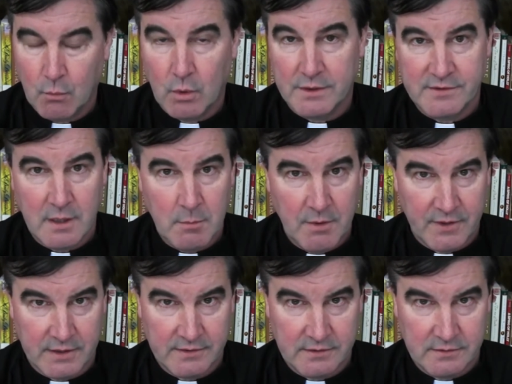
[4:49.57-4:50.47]
Well, some
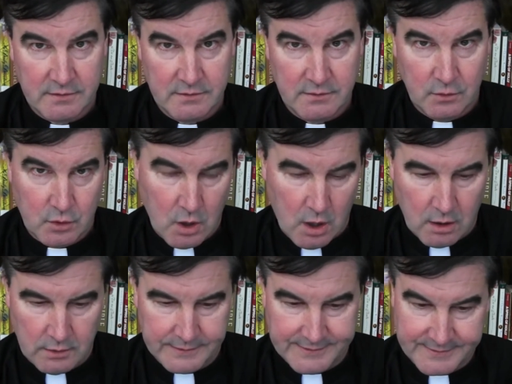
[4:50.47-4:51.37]
of us who
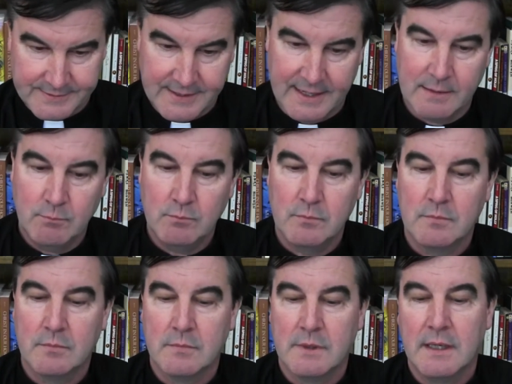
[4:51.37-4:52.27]
call his name
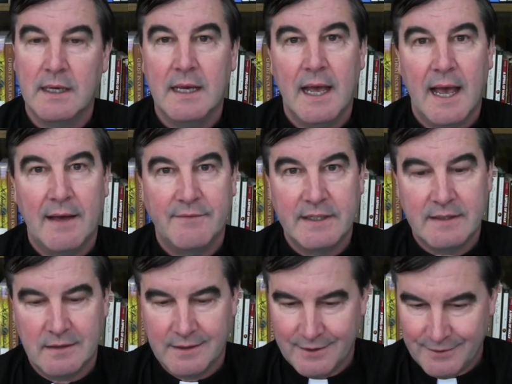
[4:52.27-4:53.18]
have
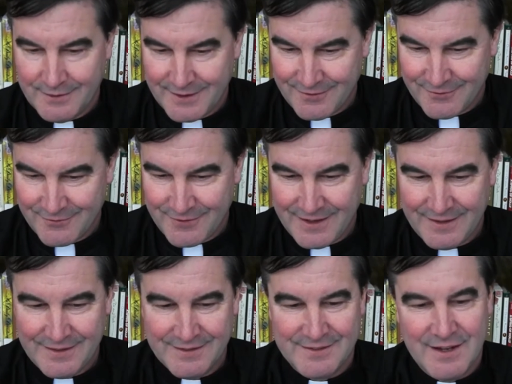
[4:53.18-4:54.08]
declared that
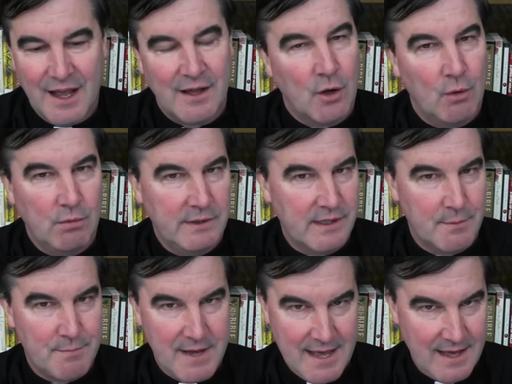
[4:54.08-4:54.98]
faith is not only
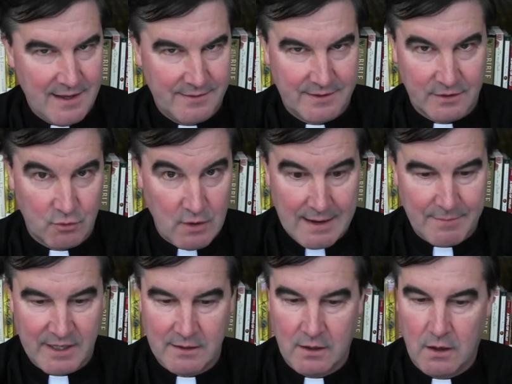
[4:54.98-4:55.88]
a path to
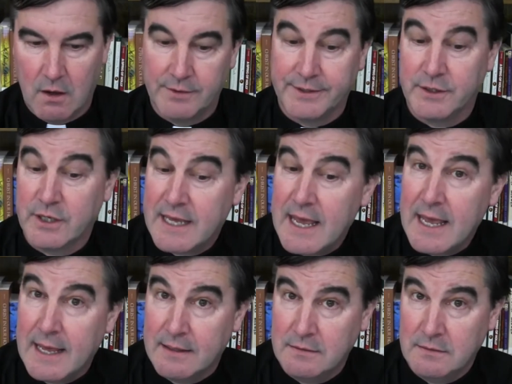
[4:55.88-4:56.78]
grabbing all that you
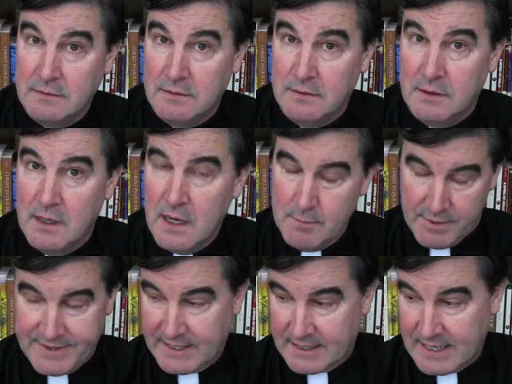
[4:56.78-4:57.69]
can,
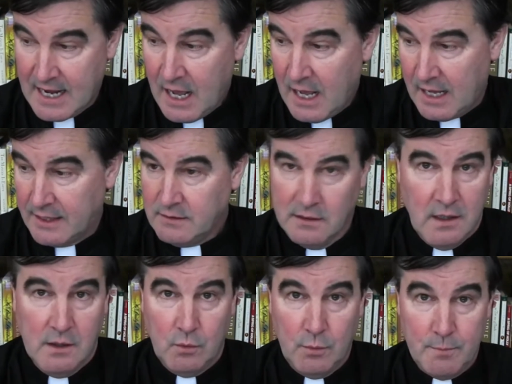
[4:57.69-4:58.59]
but that God
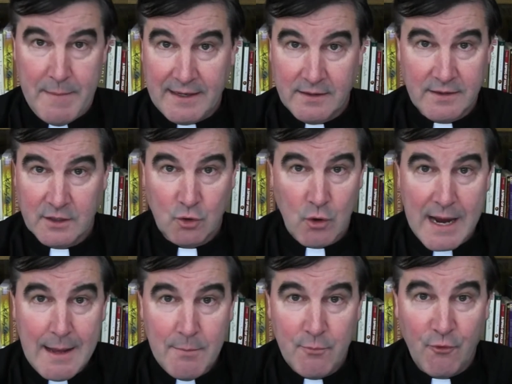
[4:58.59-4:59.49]
will make the
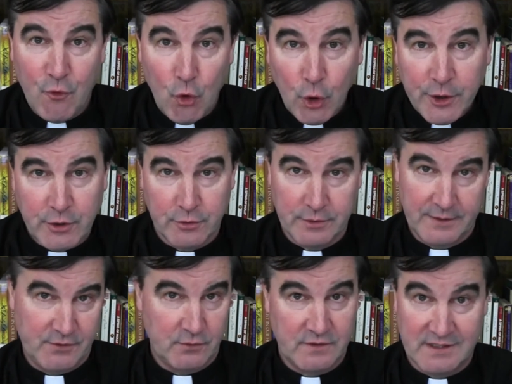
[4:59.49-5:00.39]
grab for you
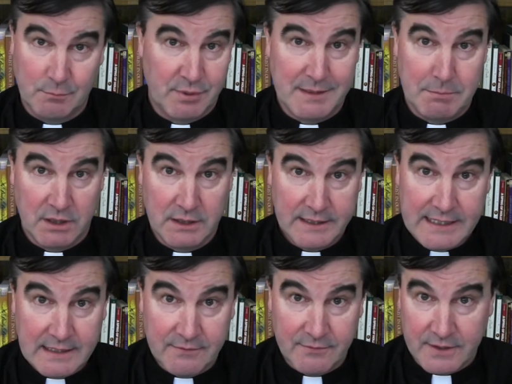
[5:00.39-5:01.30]
if you simply
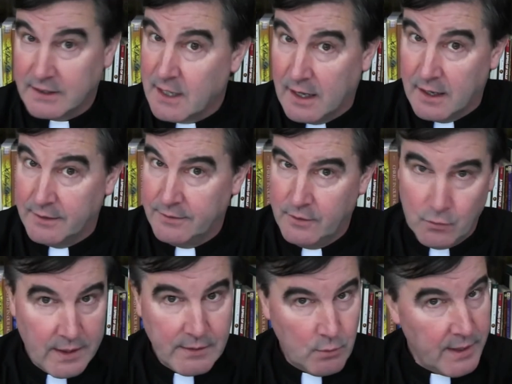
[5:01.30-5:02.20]
believe in God
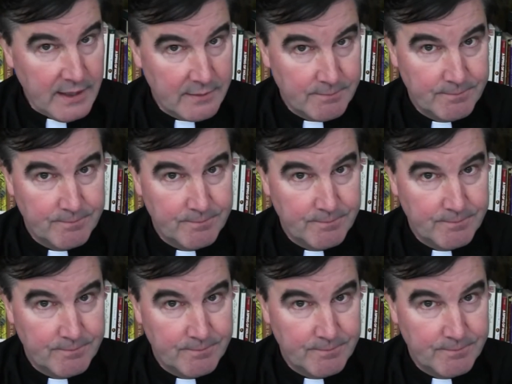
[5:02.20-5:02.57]
the right way.